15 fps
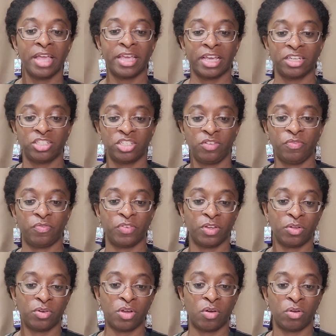Can she
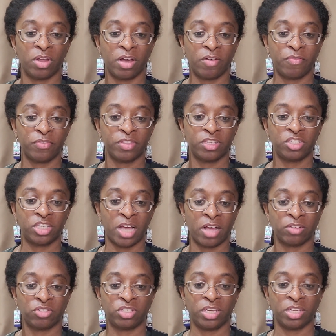feel no love for the
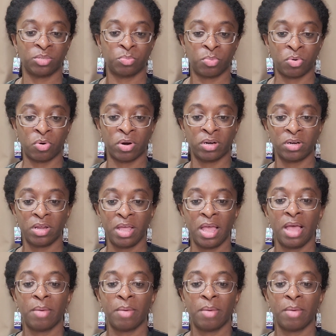child she has borne?